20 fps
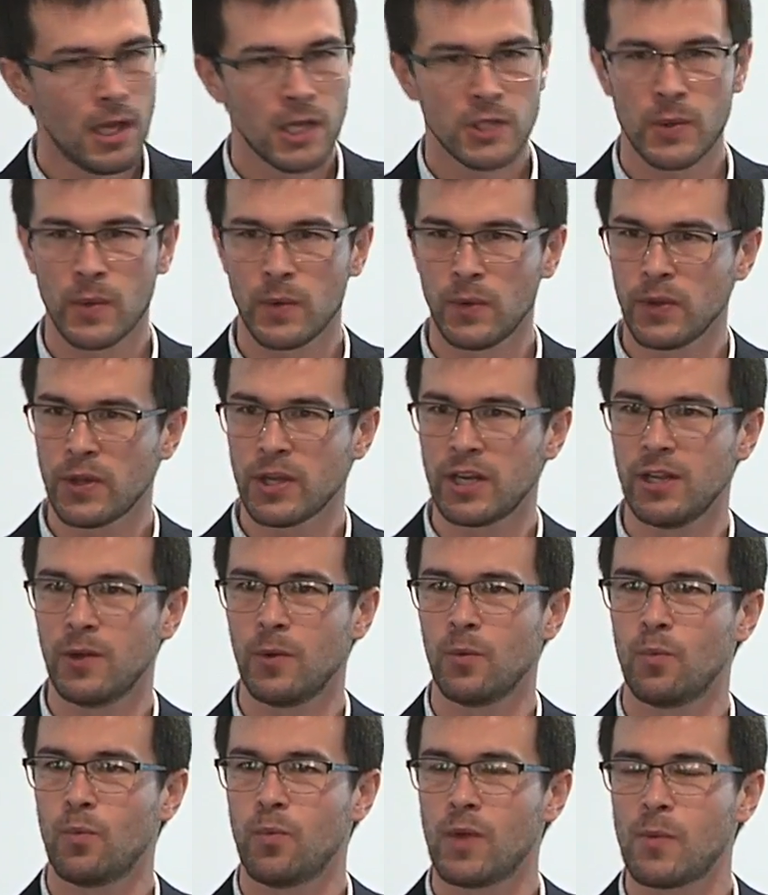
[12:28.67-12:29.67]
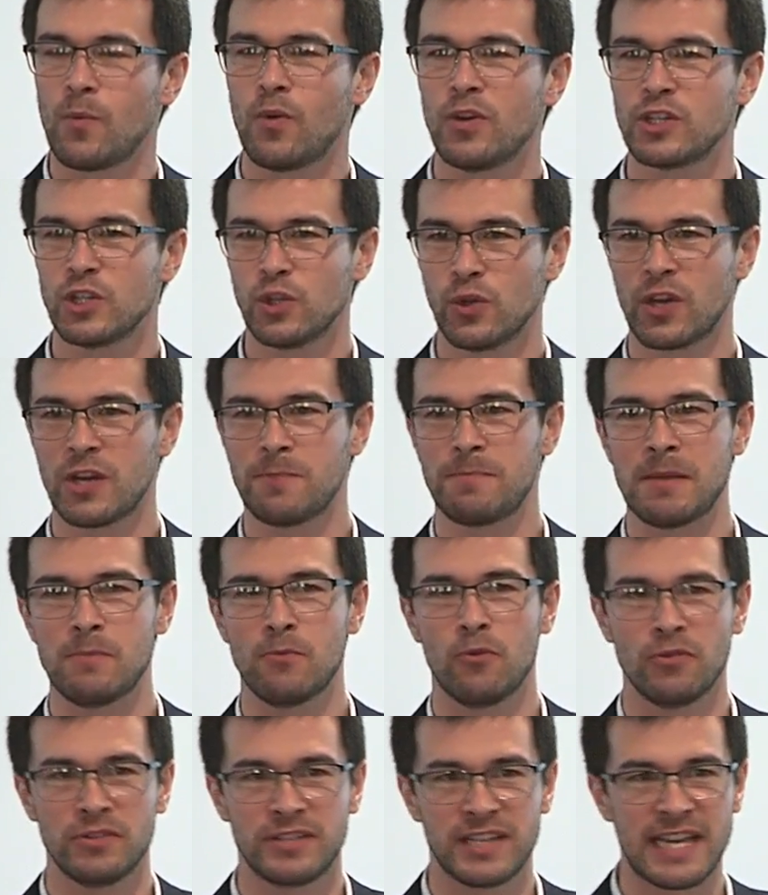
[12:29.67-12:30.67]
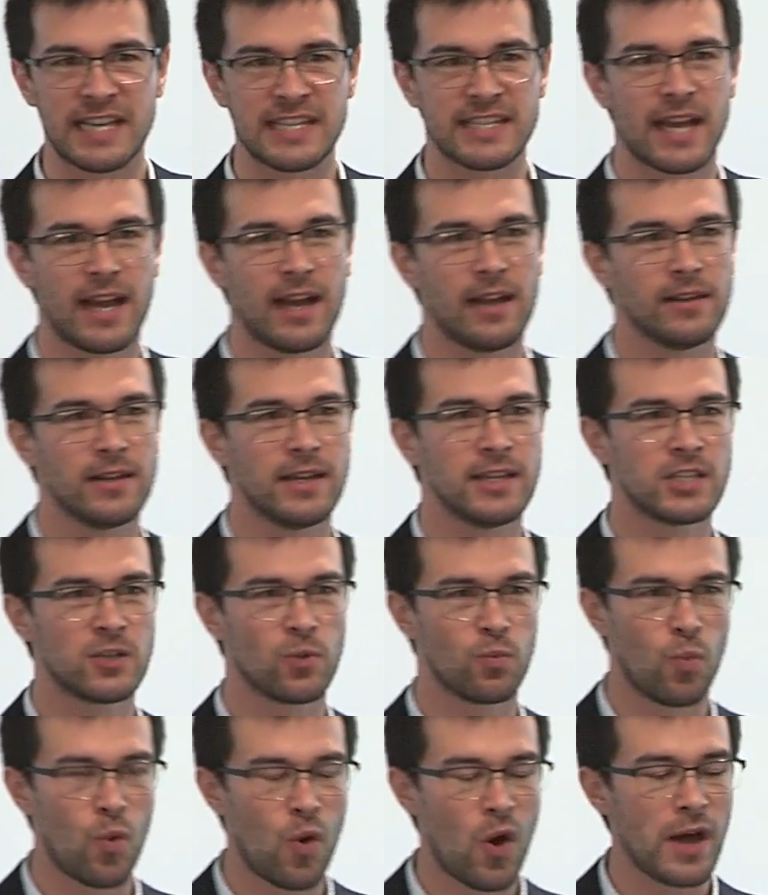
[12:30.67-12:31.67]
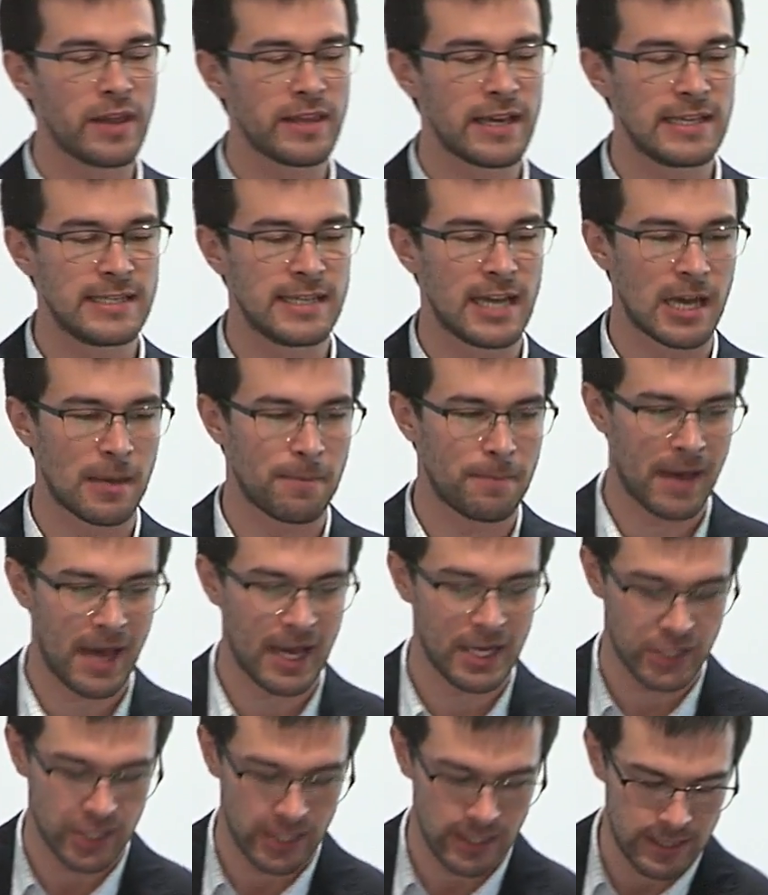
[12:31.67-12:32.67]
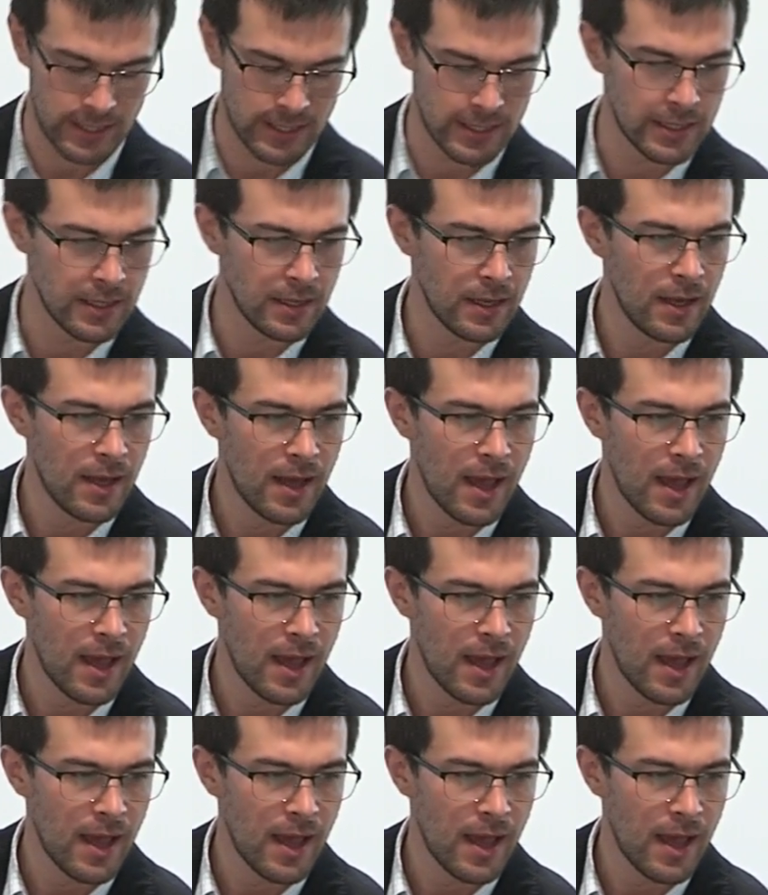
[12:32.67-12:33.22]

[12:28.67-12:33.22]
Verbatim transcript: So we, at, we want to look at a bit more detail as to why these younger patients